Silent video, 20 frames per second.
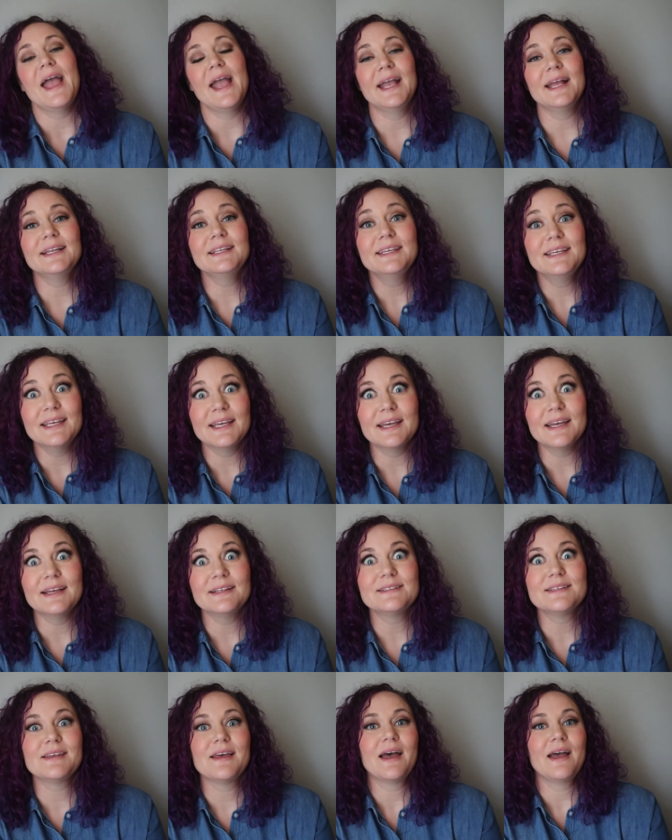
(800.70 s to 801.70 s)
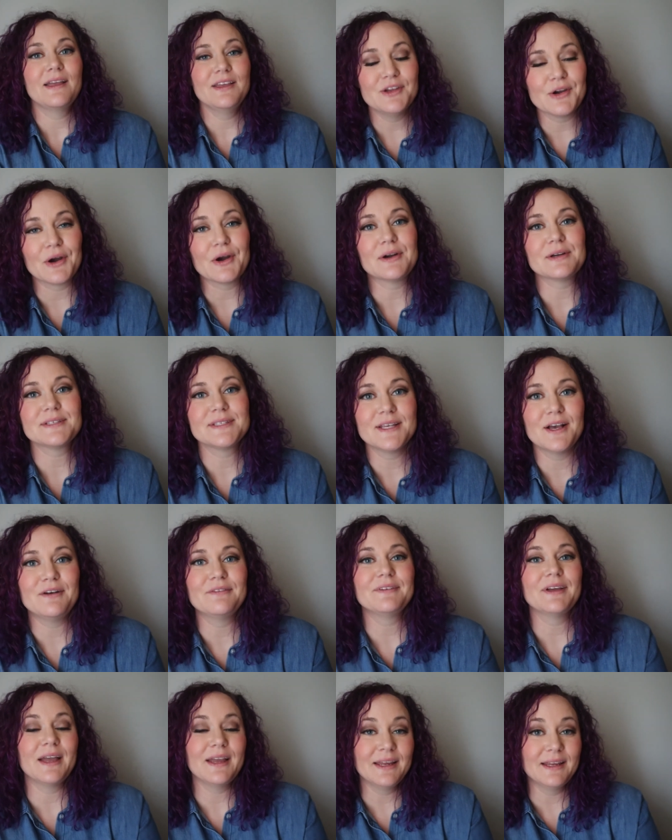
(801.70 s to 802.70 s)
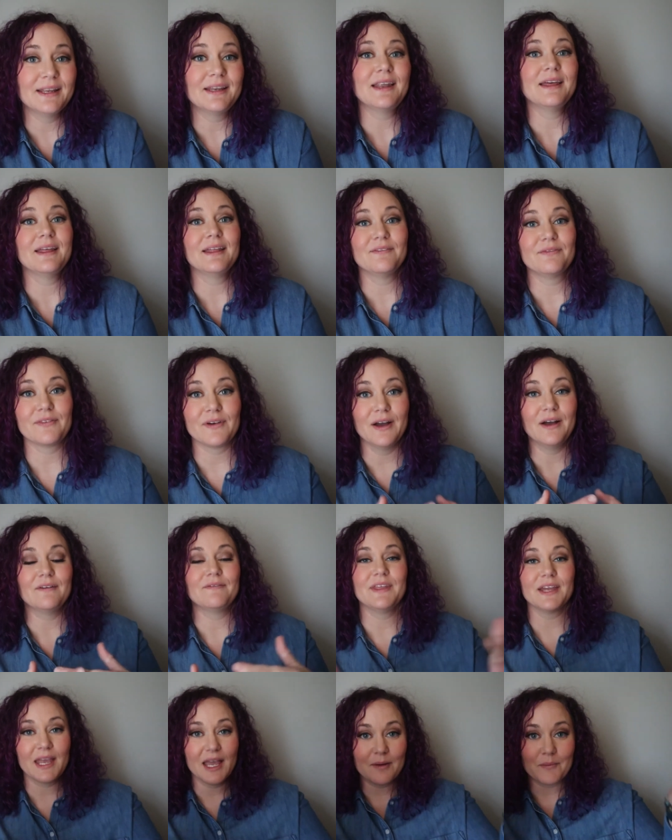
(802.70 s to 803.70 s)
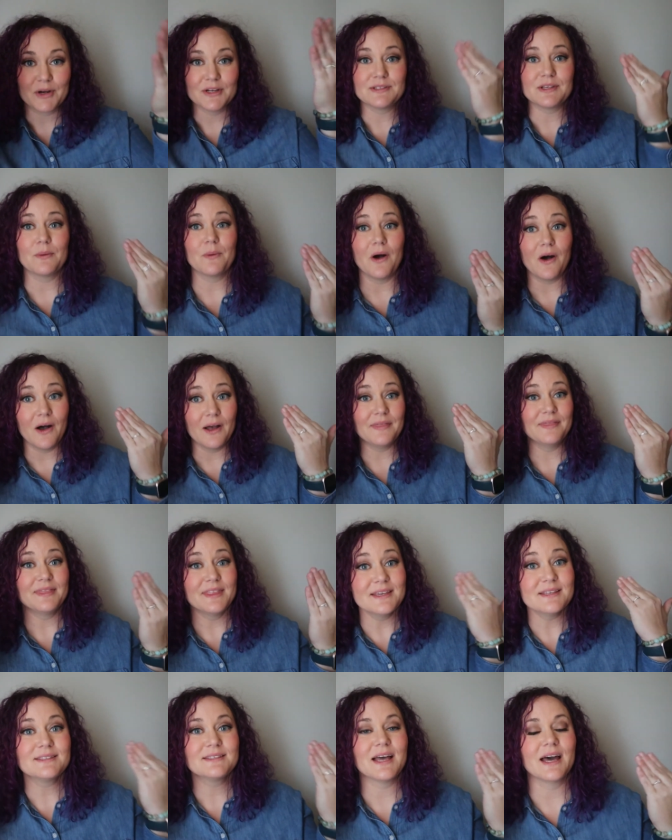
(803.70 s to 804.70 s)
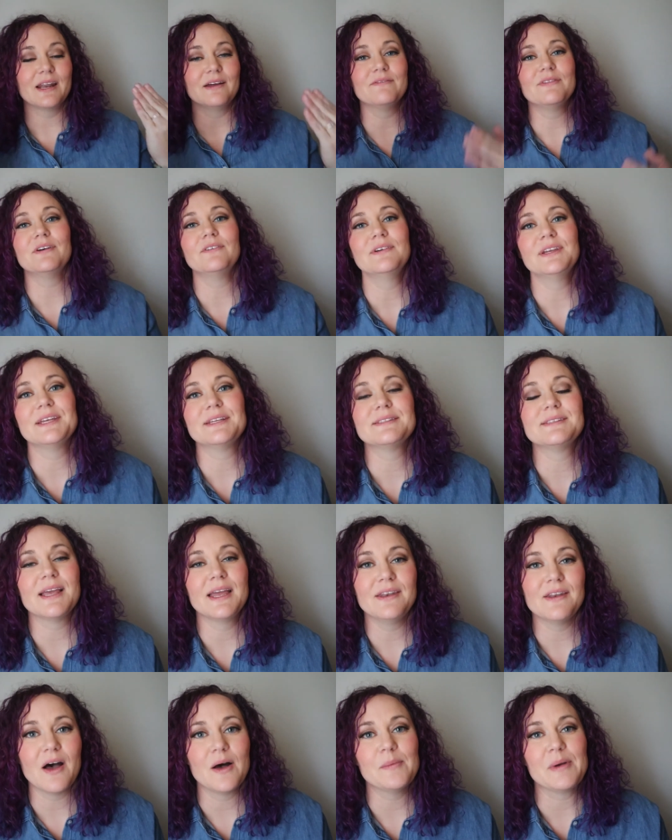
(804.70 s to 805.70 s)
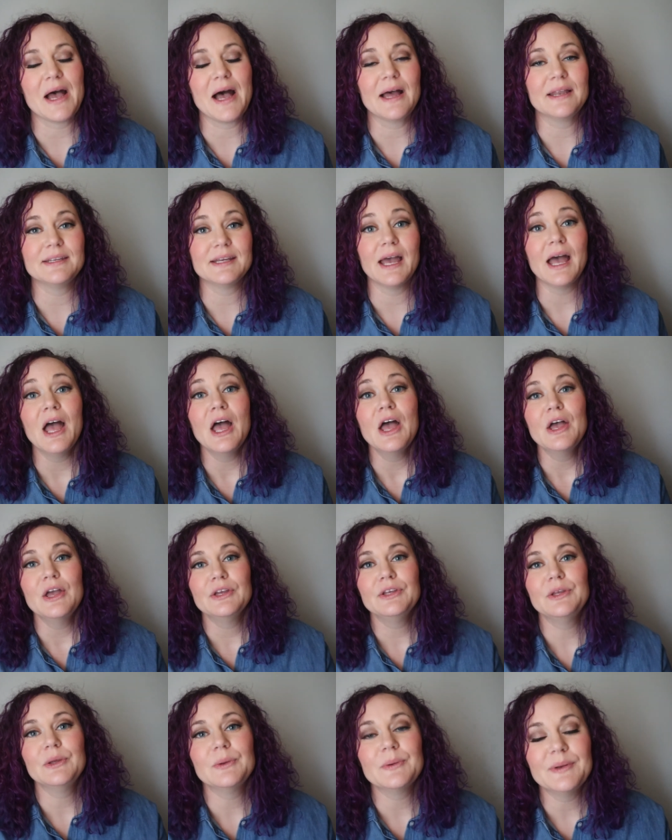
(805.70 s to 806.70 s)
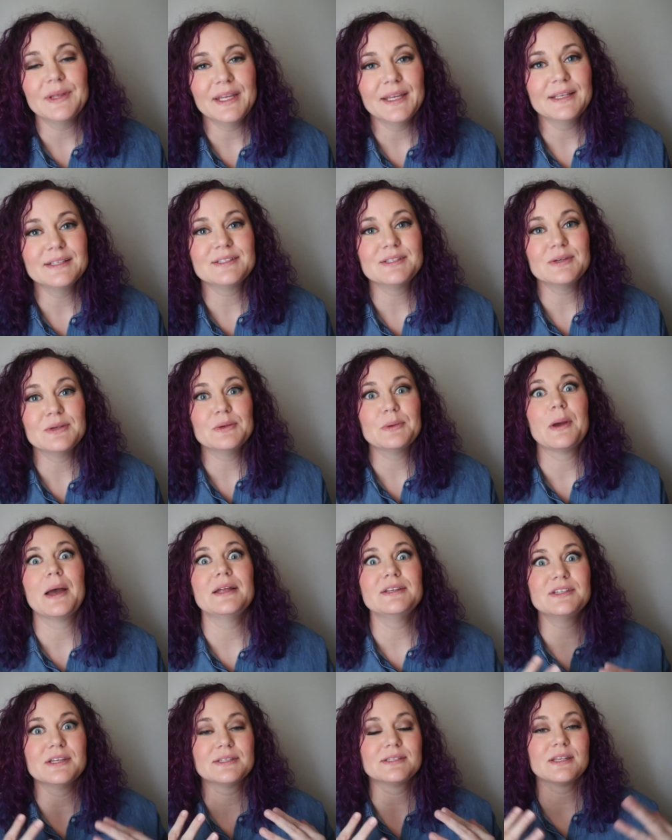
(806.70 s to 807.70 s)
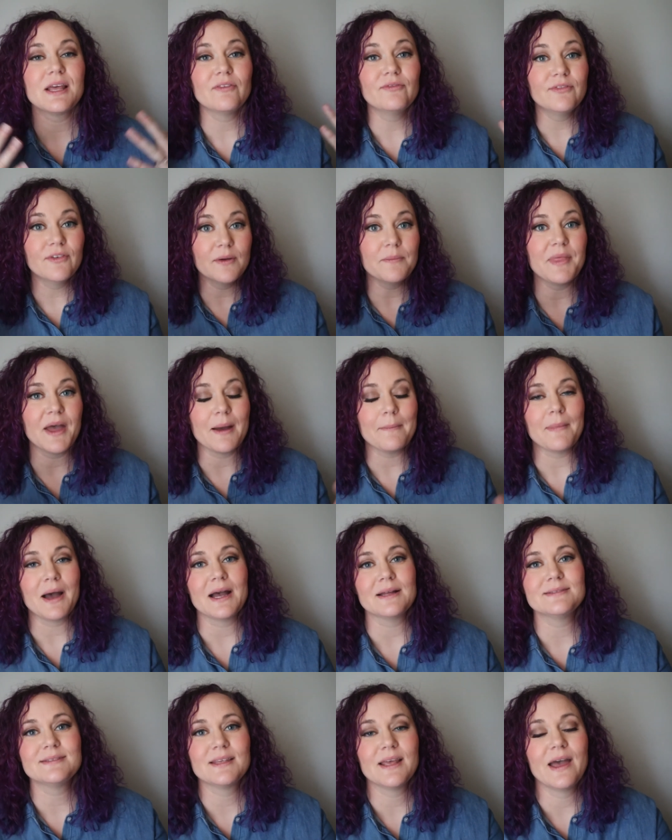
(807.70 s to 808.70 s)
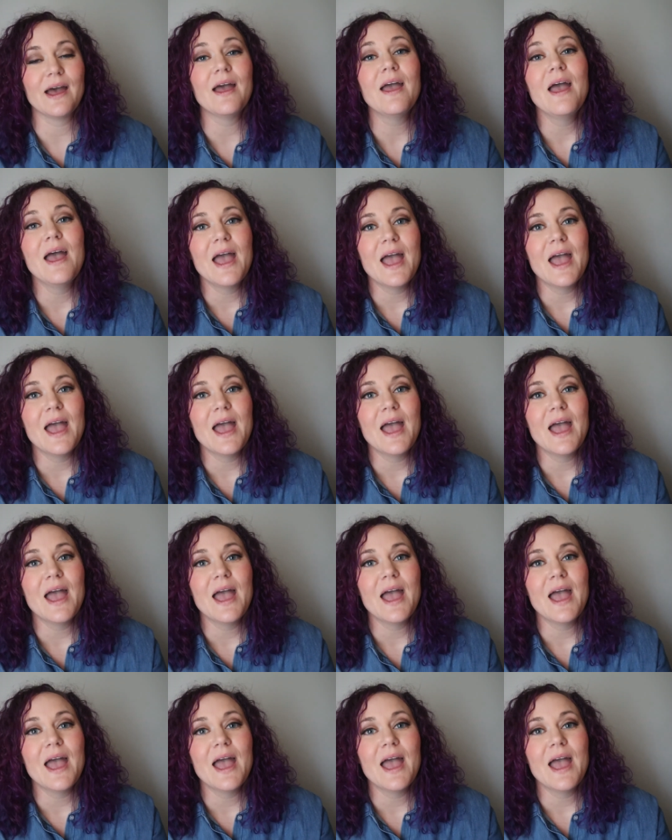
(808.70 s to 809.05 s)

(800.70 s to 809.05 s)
and get yourself in front of the camera. So on this side of the lens and not behind it. You need to just flip that mindset